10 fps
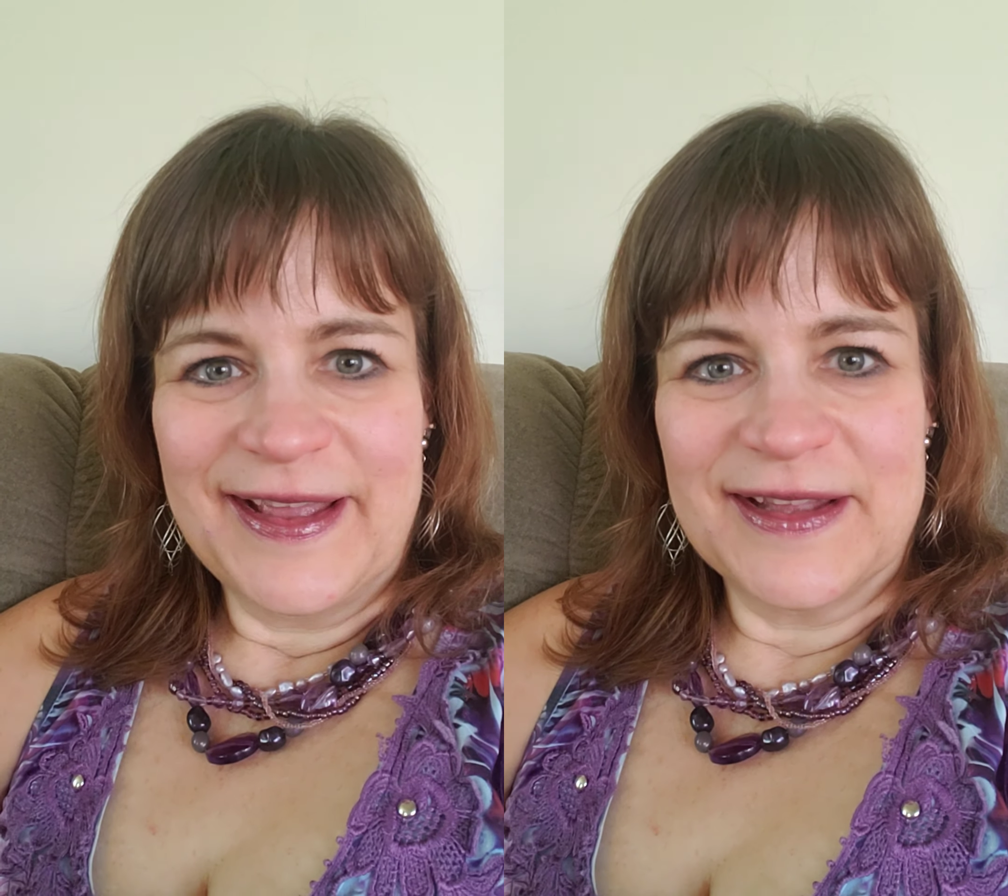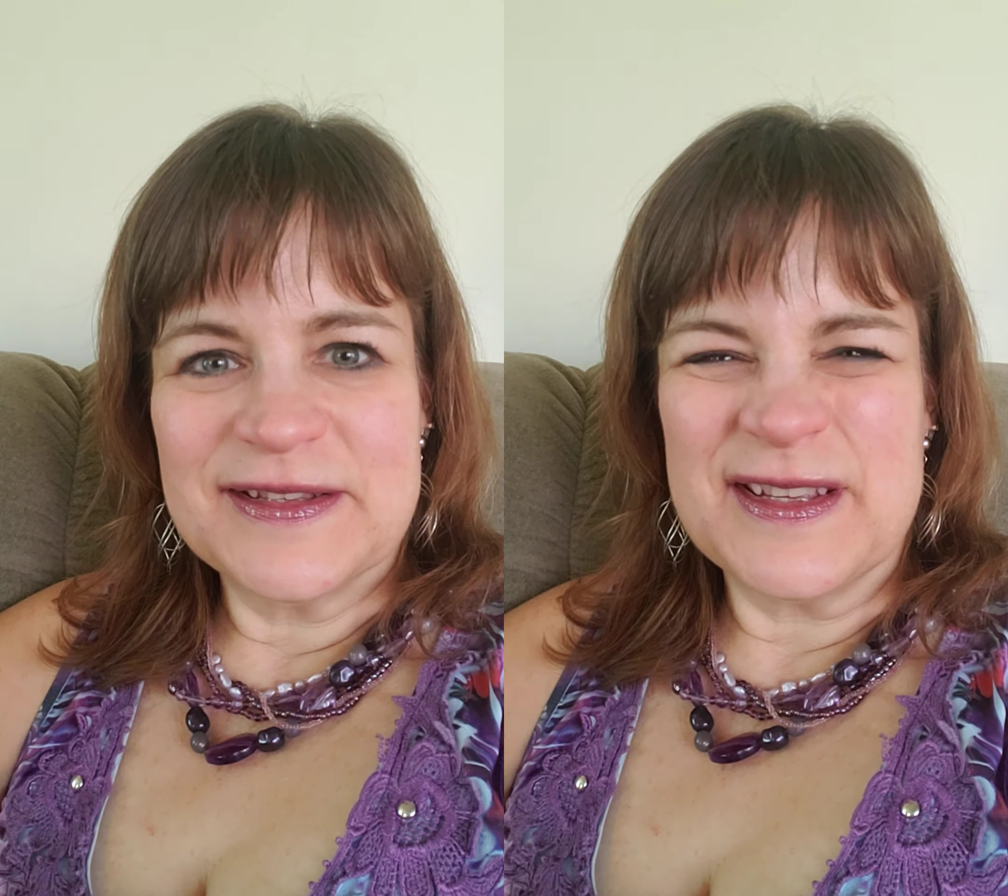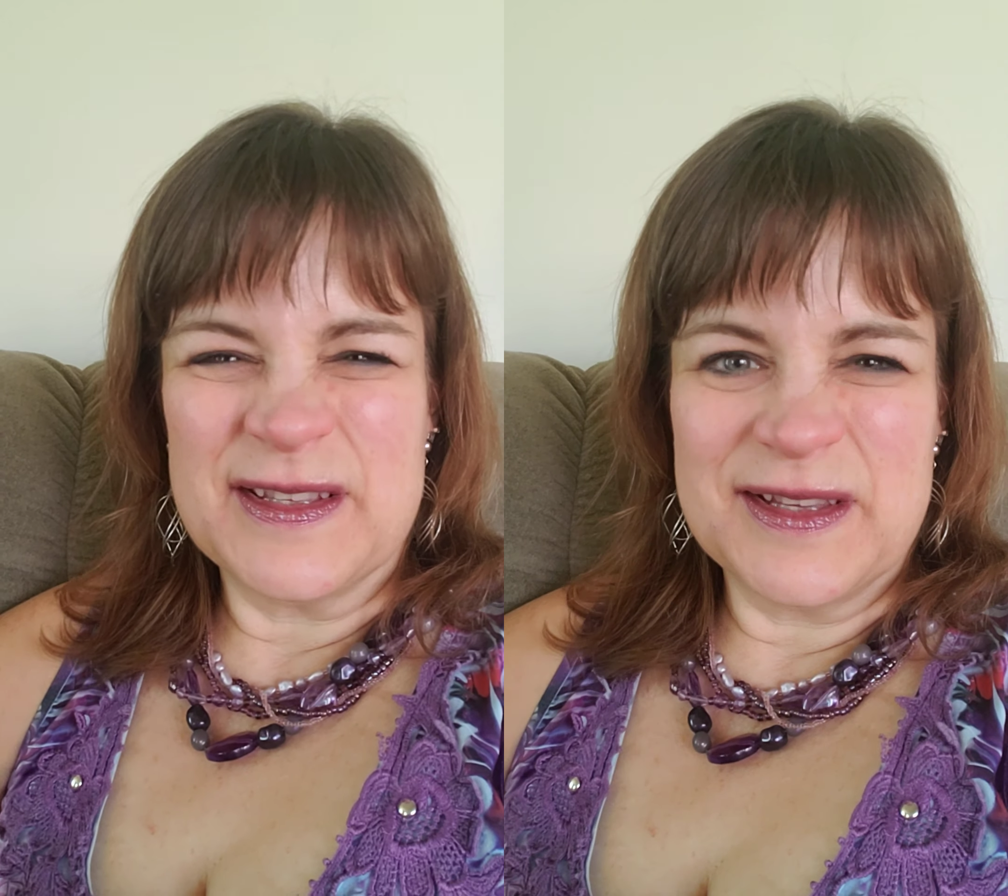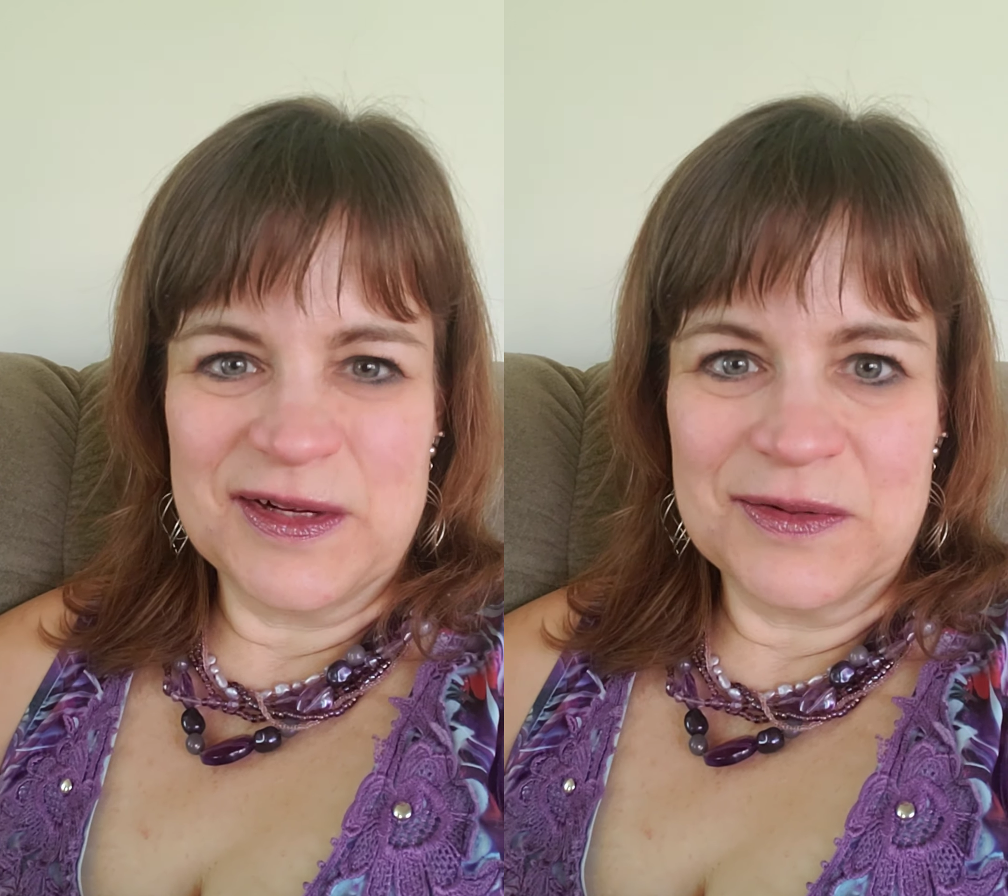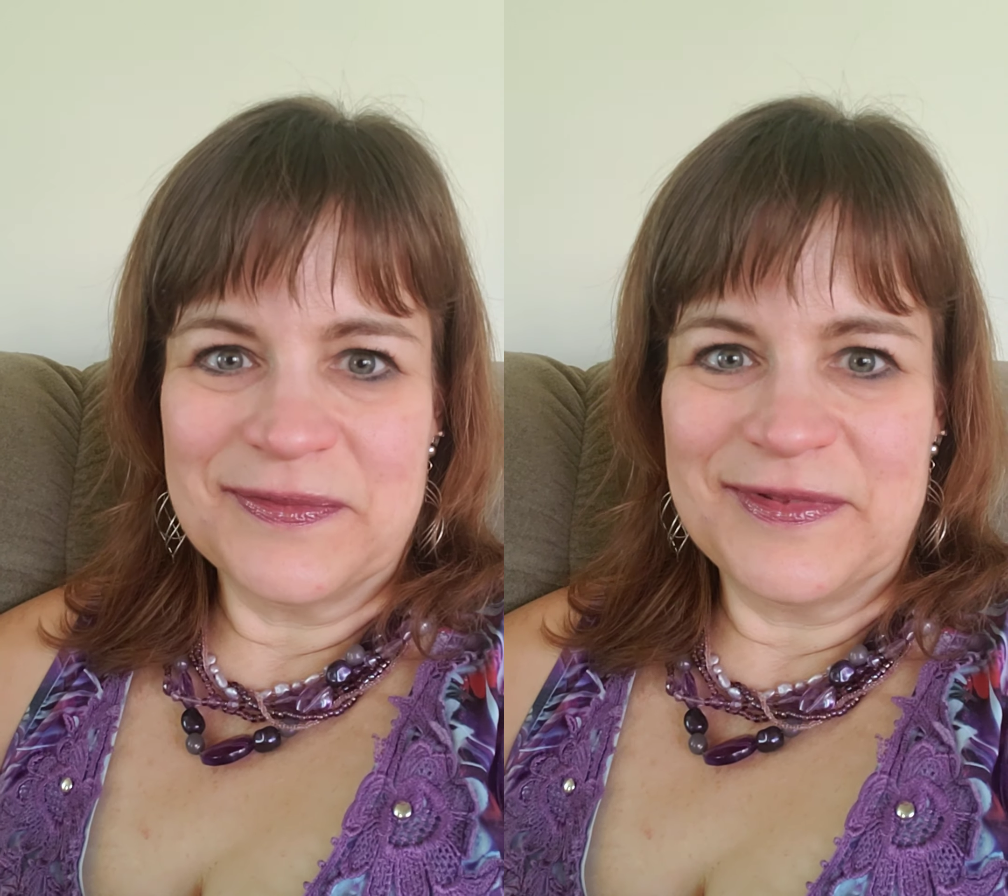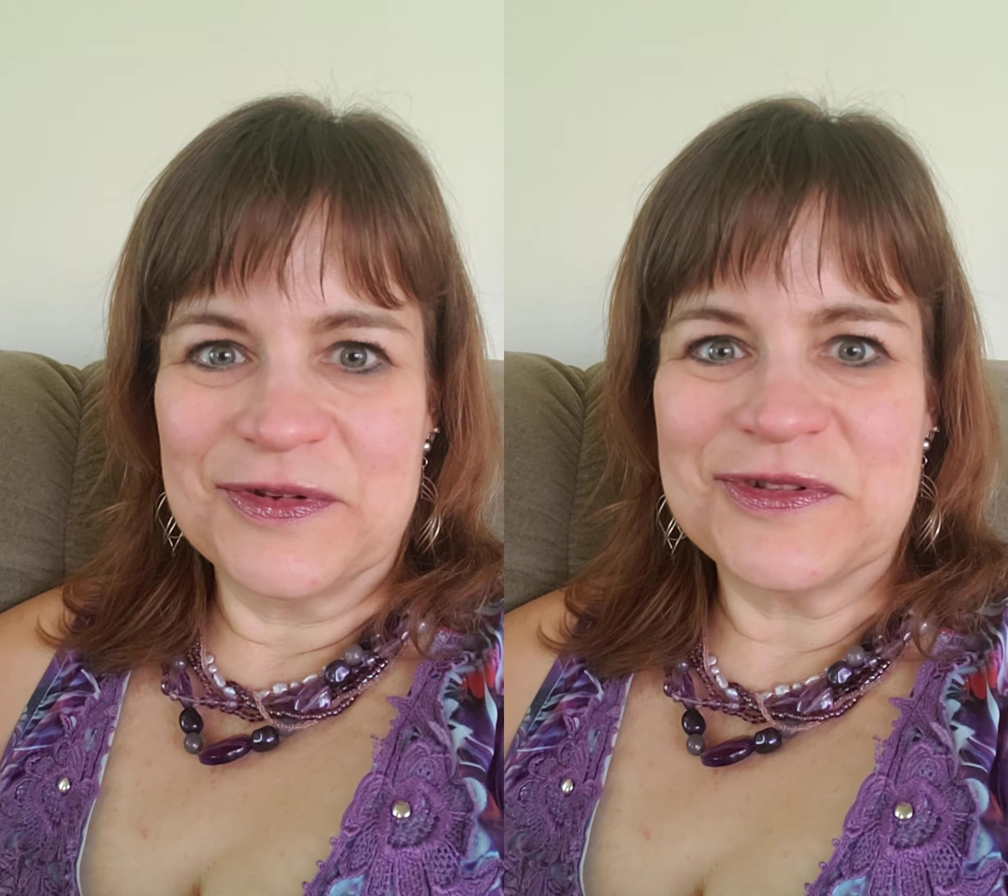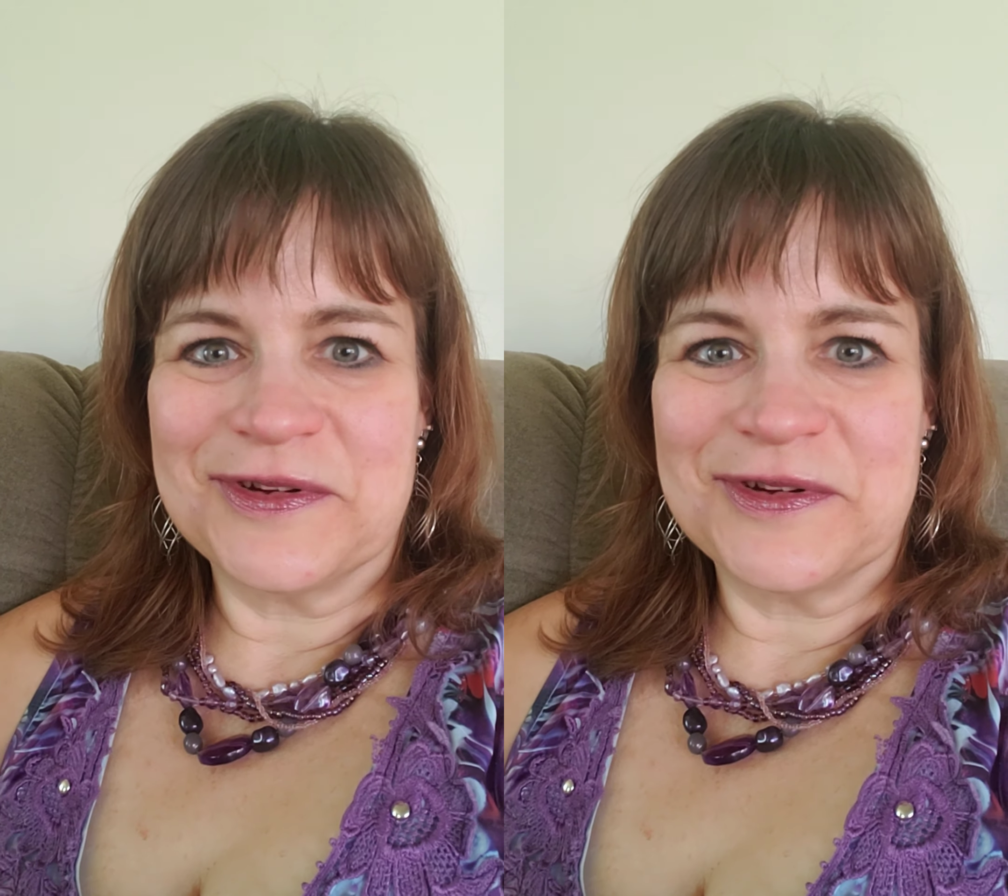And since, you know, those